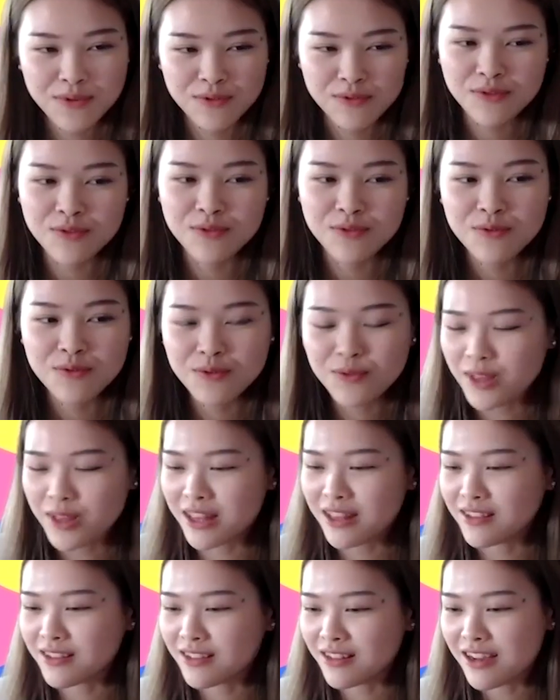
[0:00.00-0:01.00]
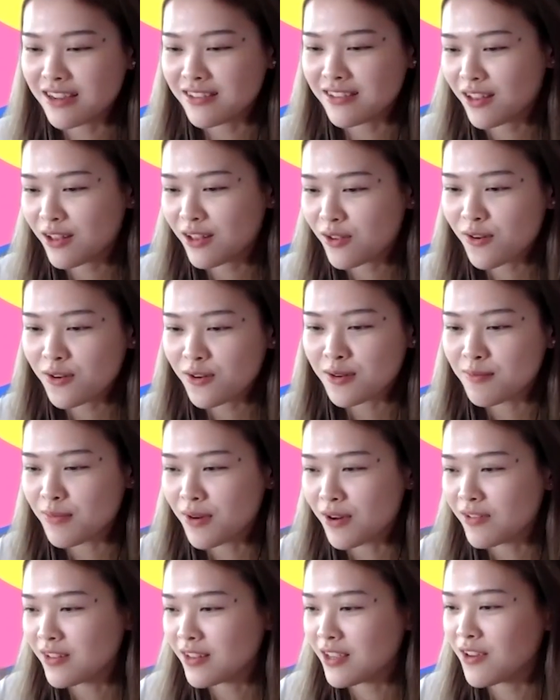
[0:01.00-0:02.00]
to school and class and talk
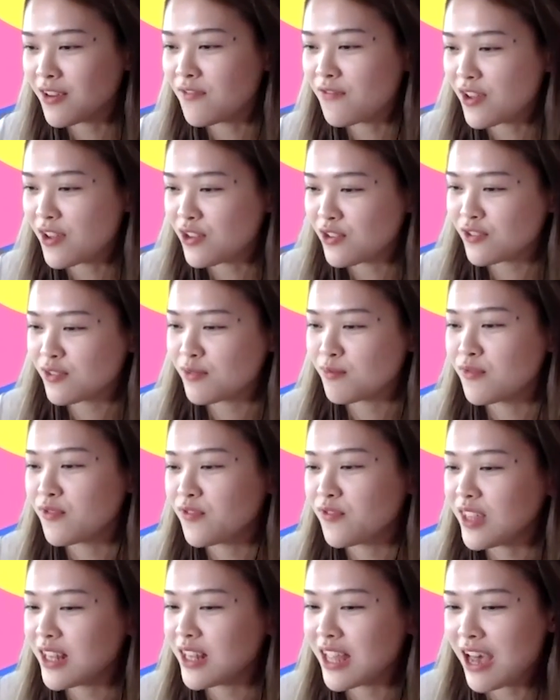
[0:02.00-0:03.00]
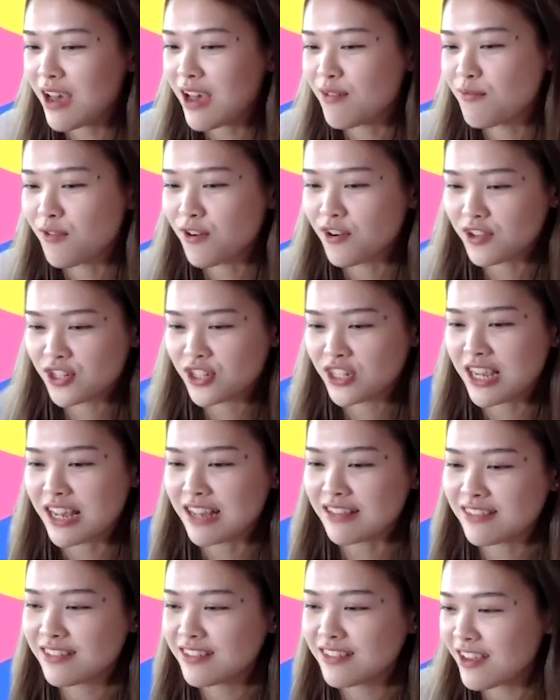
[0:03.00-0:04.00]
about the Avengers movie that I watched
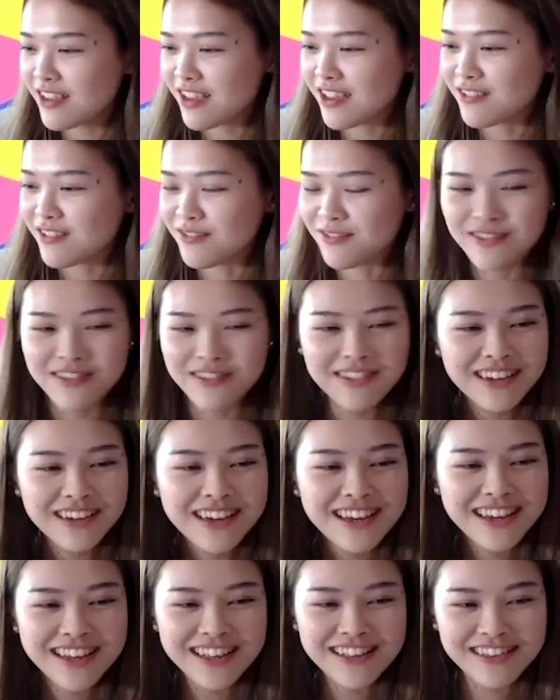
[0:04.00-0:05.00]
yesterday. It's